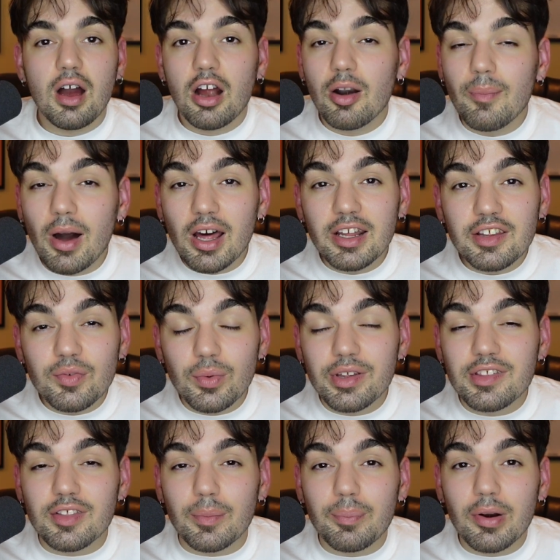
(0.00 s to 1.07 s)
Harmonix was
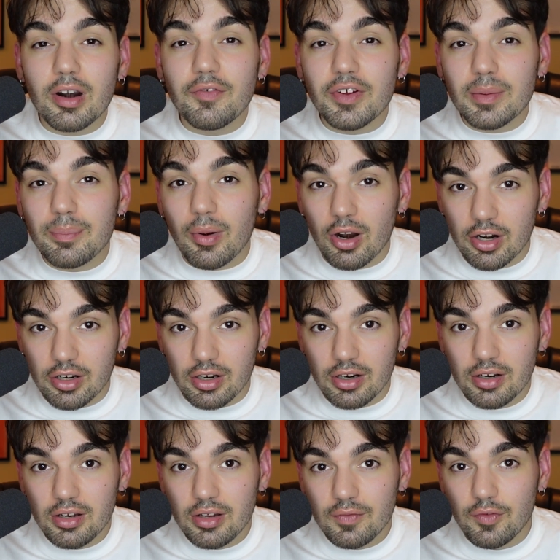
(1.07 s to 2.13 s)
the perfect partner
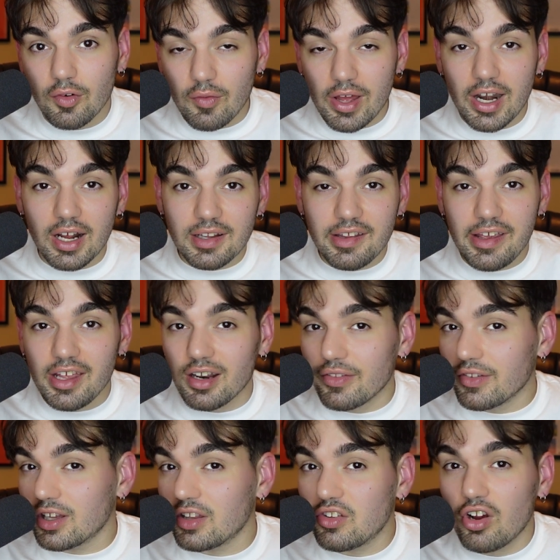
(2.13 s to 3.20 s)
for Red Octane on
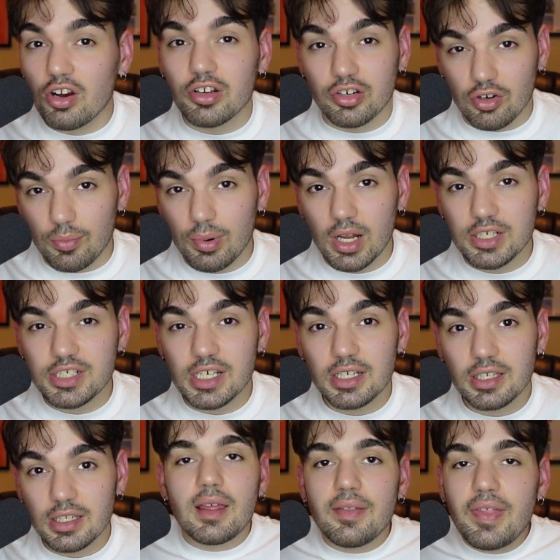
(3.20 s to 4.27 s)
the Guitar Hero project.
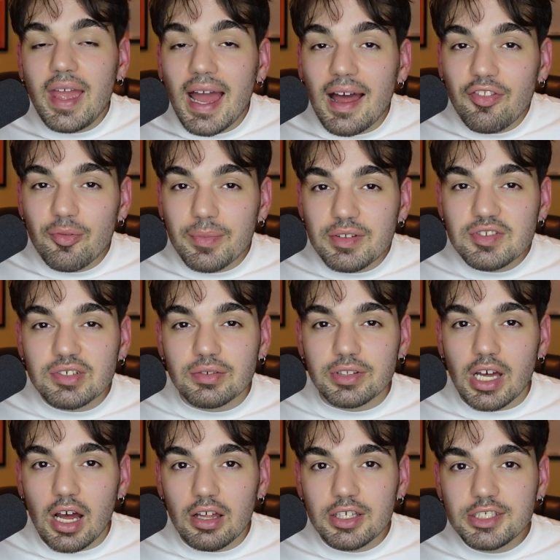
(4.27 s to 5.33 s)
They had the musical
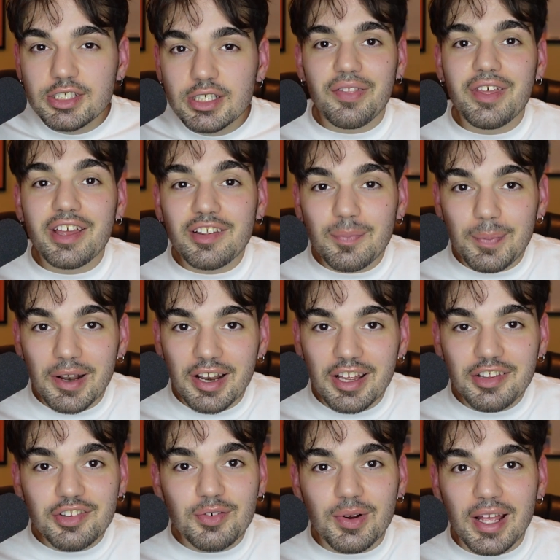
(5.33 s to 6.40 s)
knowledge, the
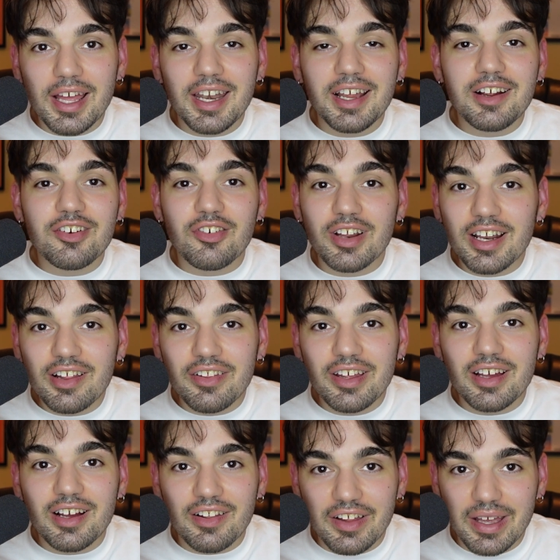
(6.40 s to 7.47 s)
experience creating critically
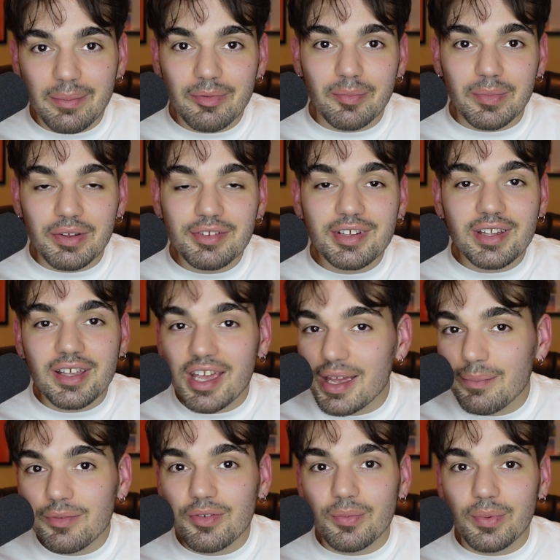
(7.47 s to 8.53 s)
acclaimed music
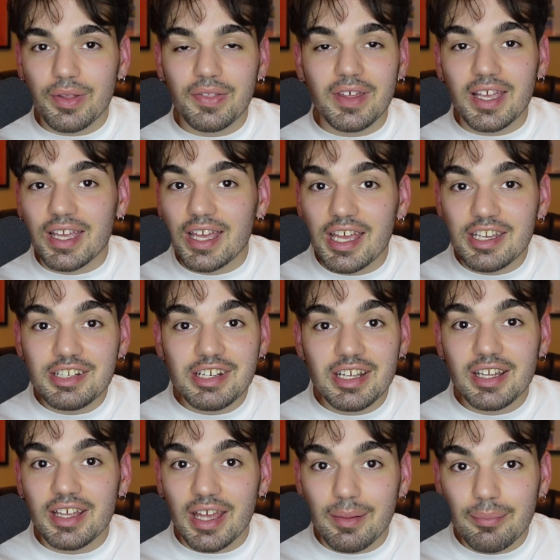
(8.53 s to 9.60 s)
games with
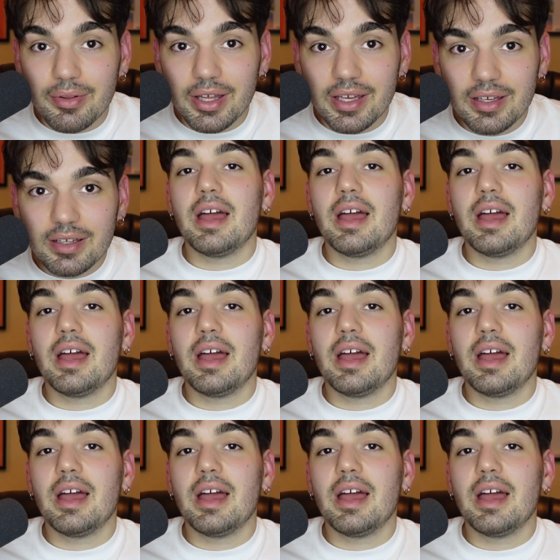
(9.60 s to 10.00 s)
engaging gameplay,